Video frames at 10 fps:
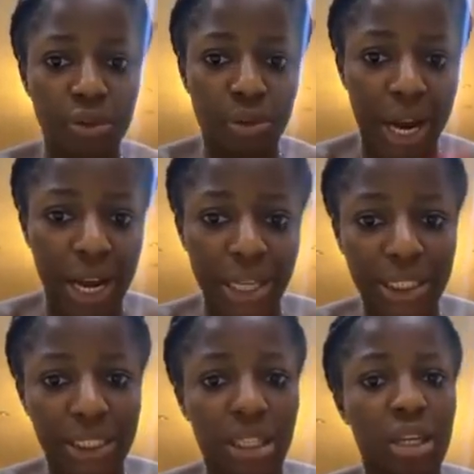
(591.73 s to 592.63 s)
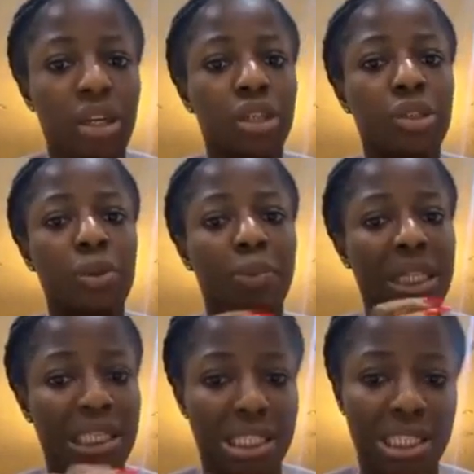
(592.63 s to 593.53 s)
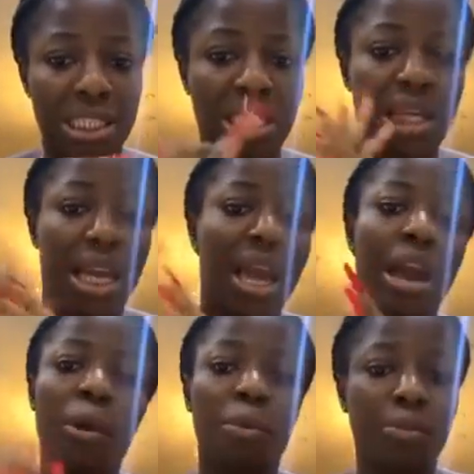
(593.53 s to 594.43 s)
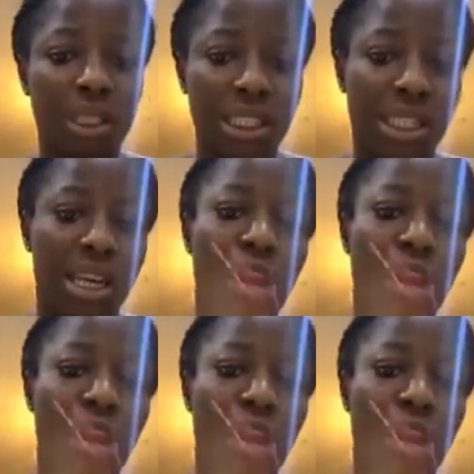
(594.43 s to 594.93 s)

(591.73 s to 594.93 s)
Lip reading: Right, so please help me